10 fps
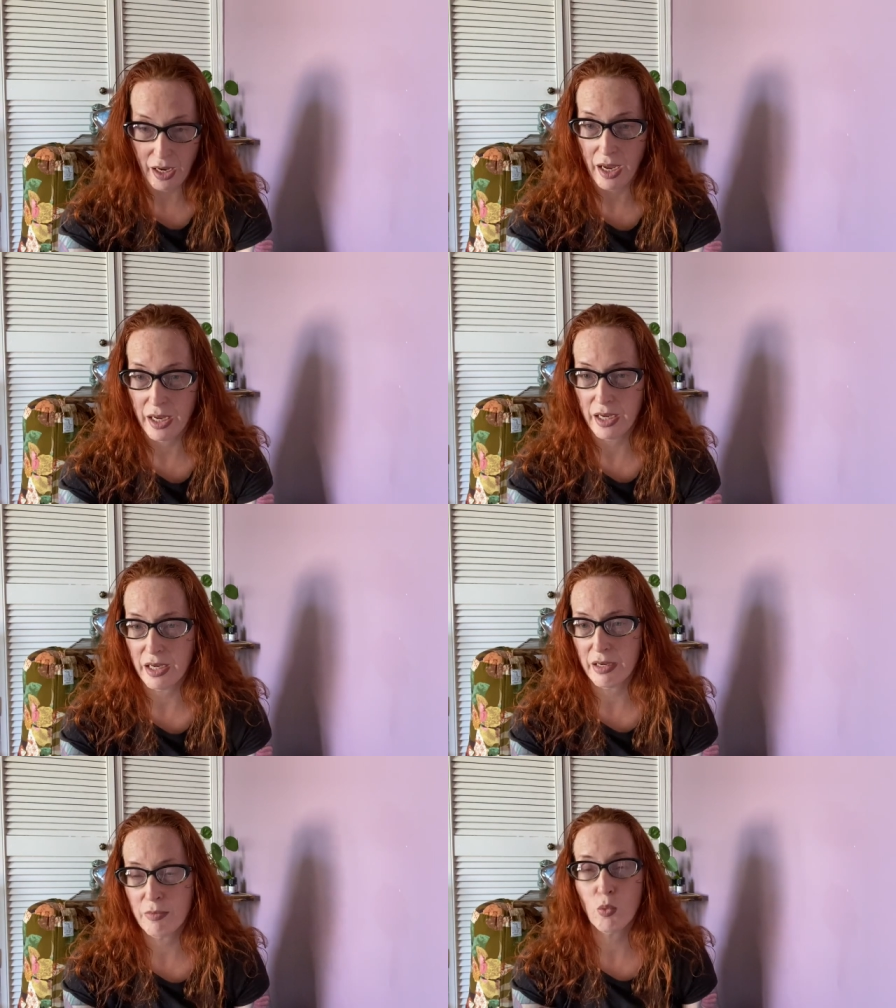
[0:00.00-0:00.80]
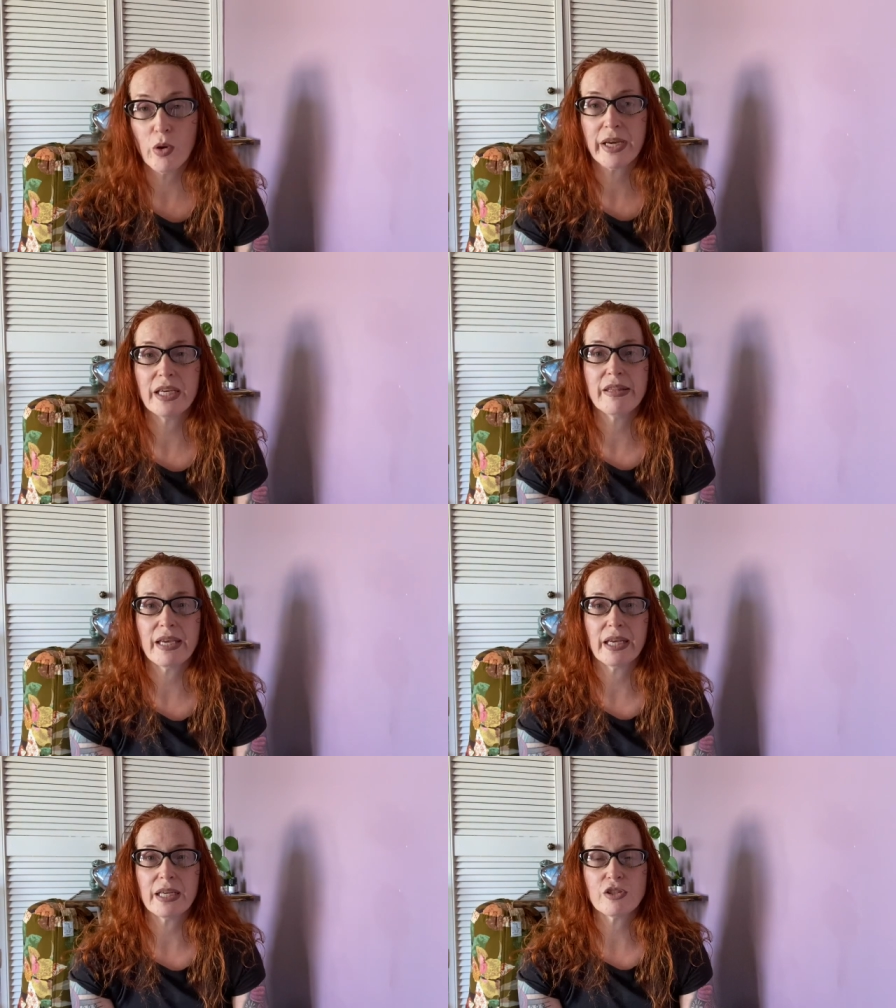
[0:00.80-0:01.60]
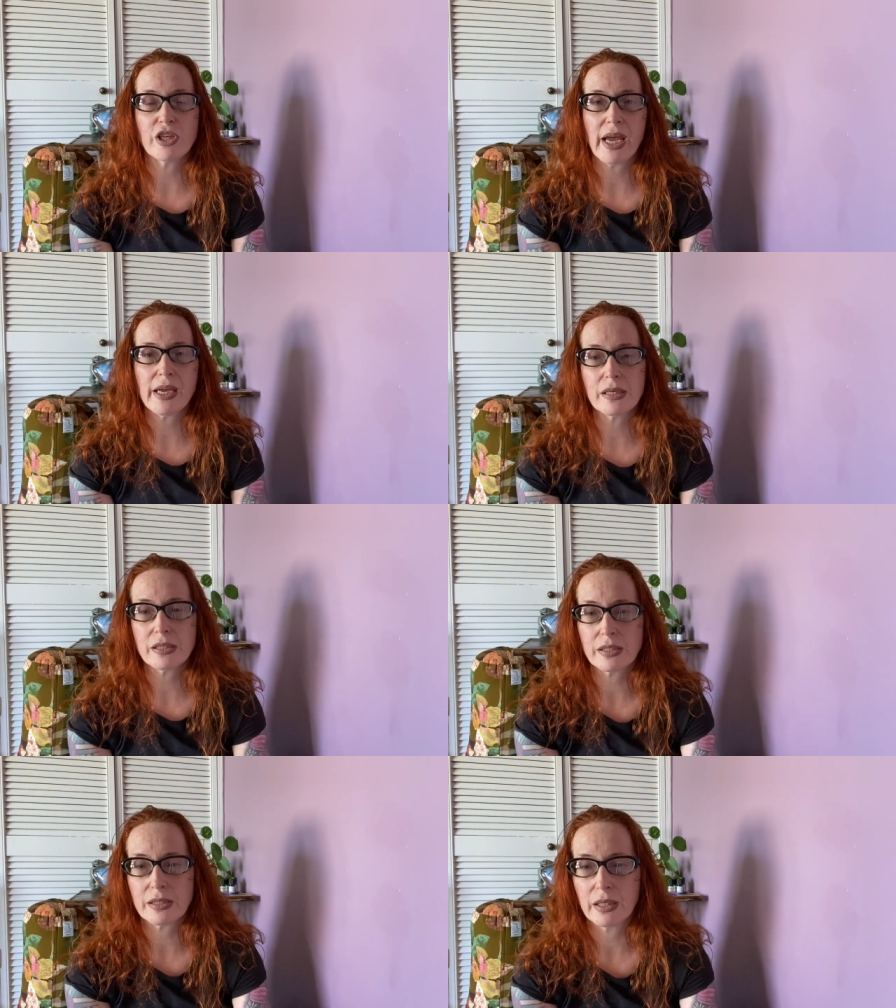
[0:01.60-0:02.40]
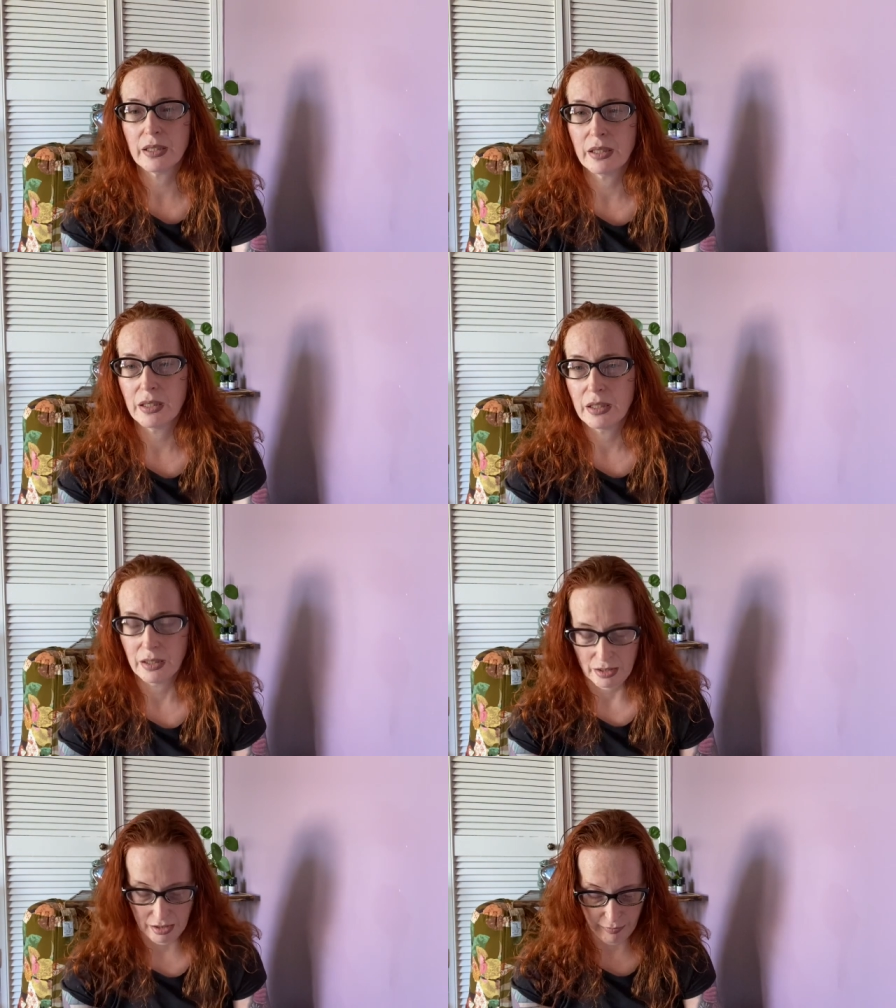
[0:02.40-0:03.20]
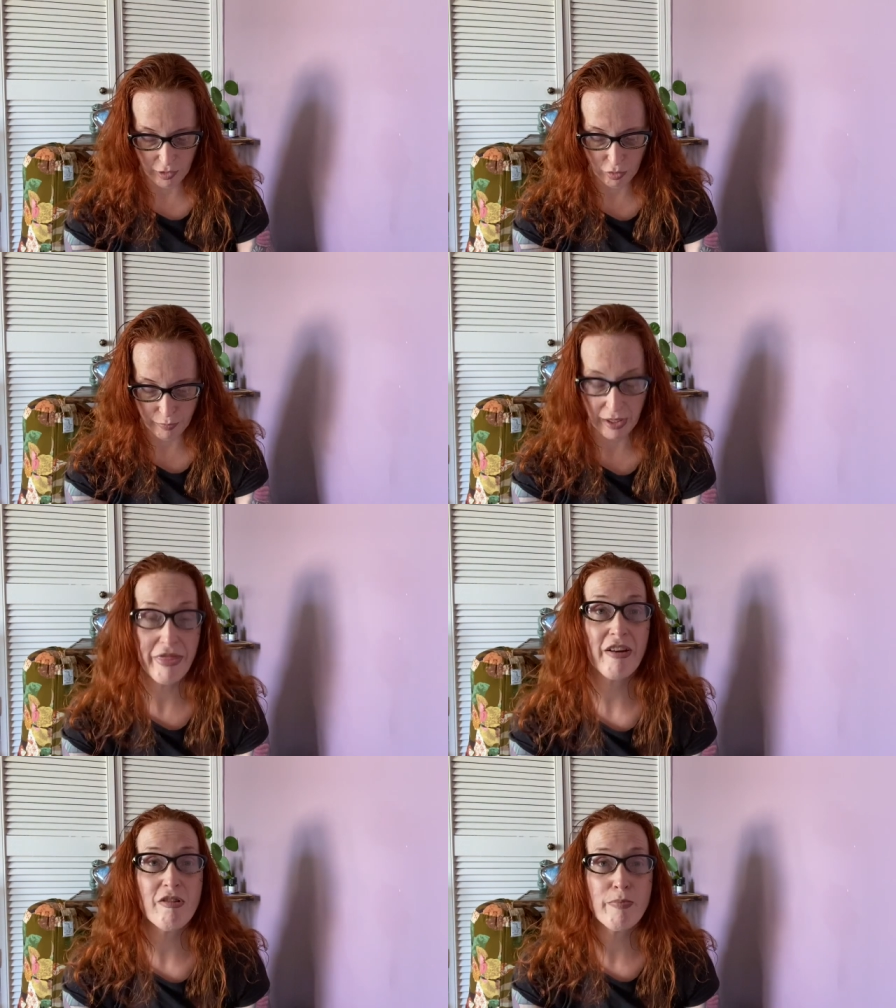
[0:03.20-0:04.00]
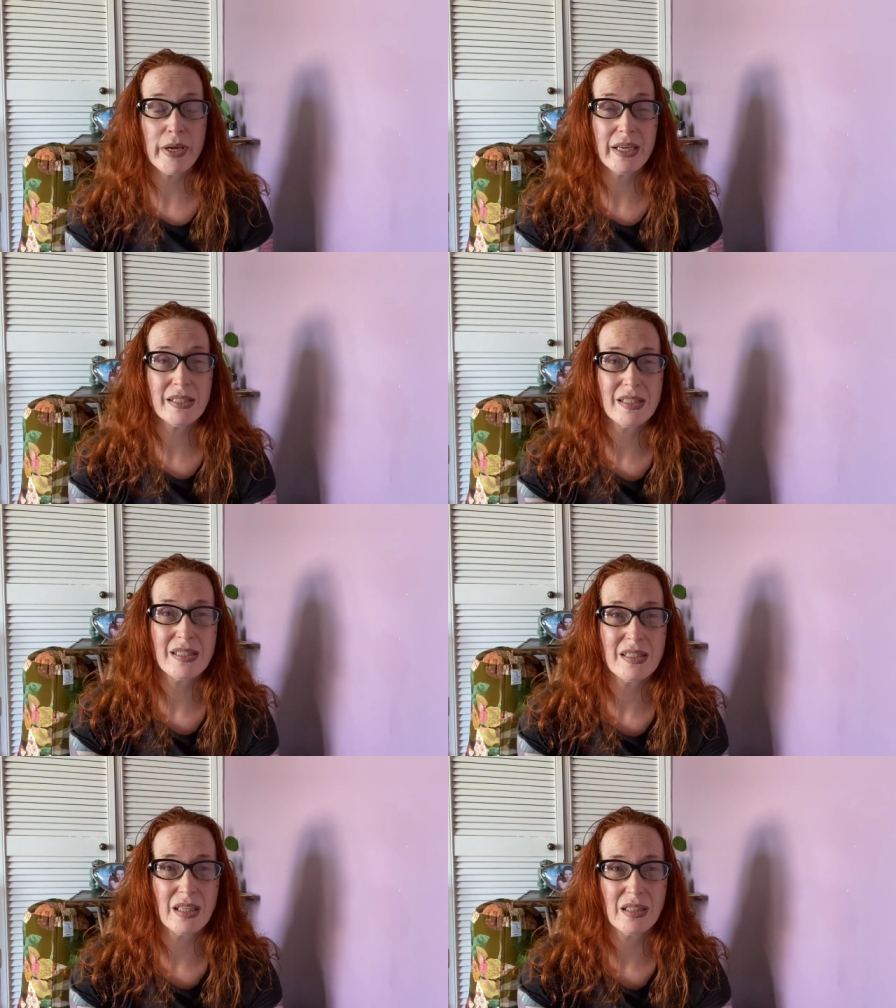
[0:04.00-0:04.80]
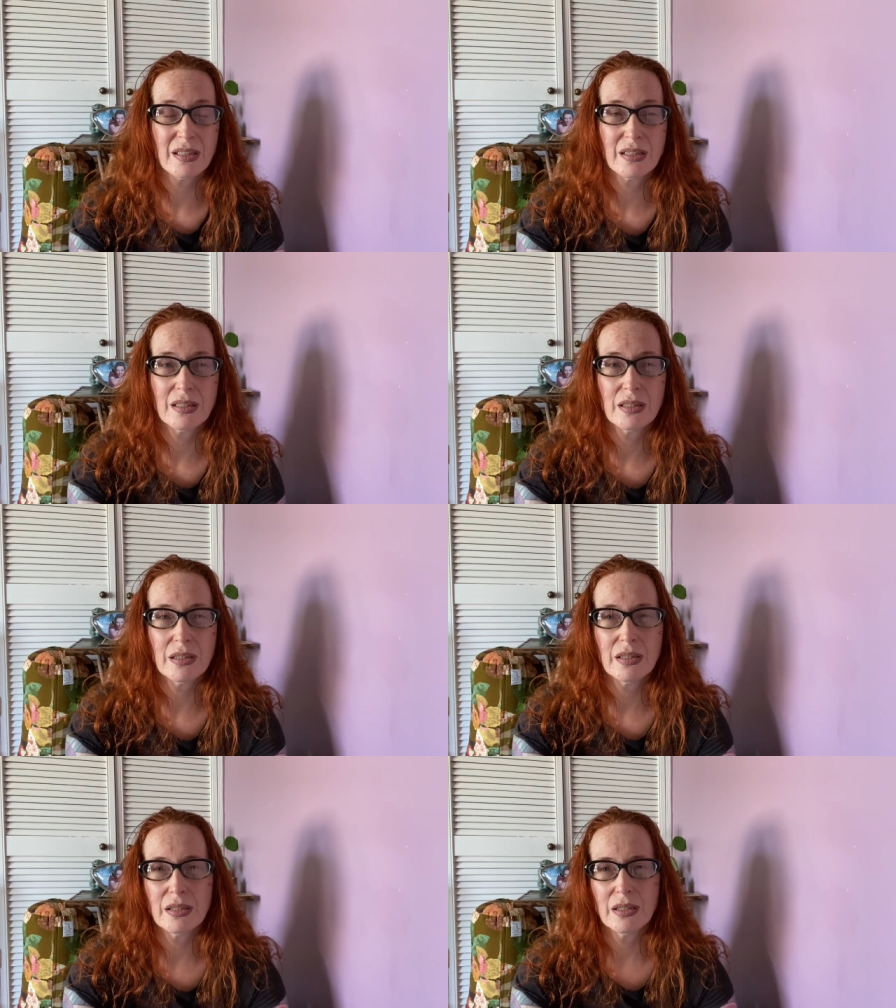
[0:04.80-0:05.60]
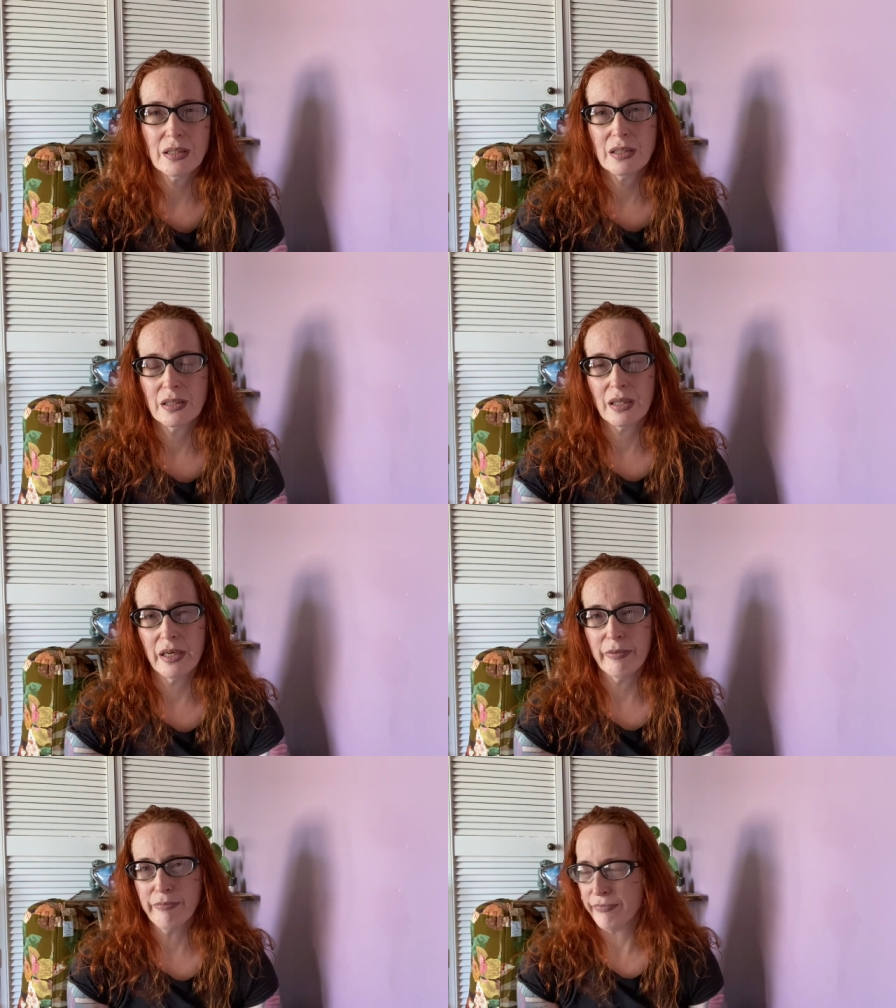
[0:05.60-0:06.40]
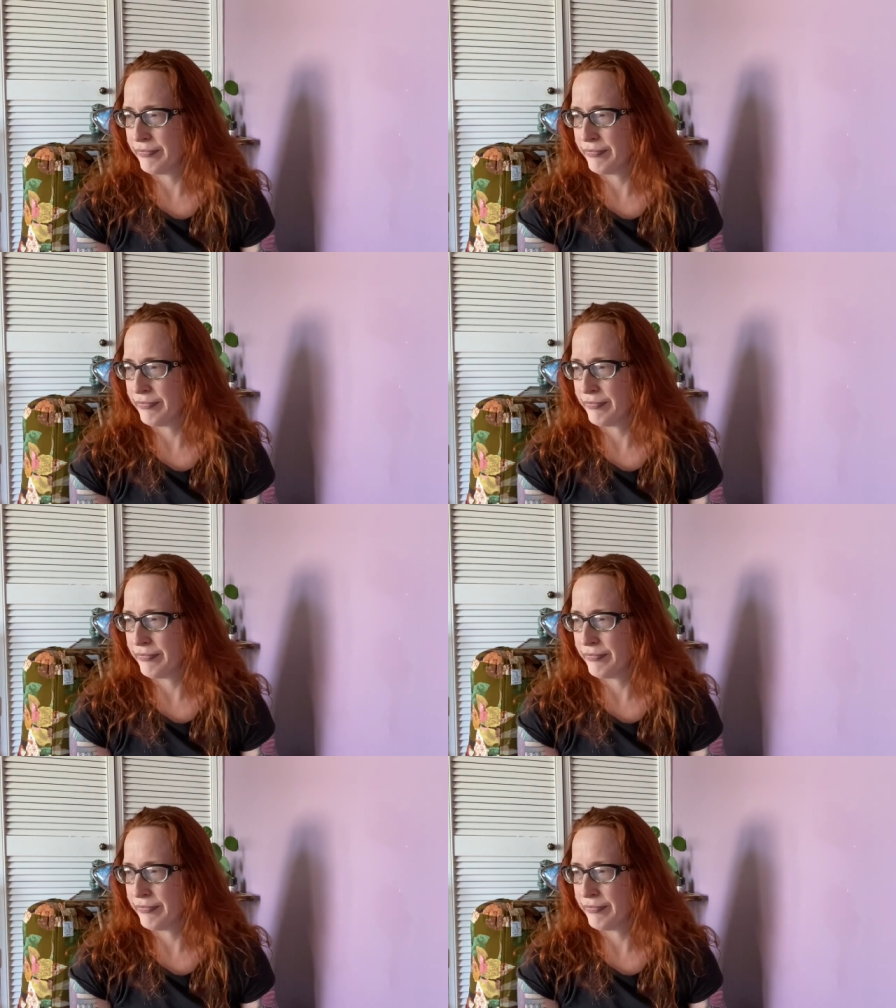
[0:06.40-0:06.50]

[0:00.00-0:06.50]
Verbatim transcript: um, working in the NHS. Um, you could be a therapist. Um,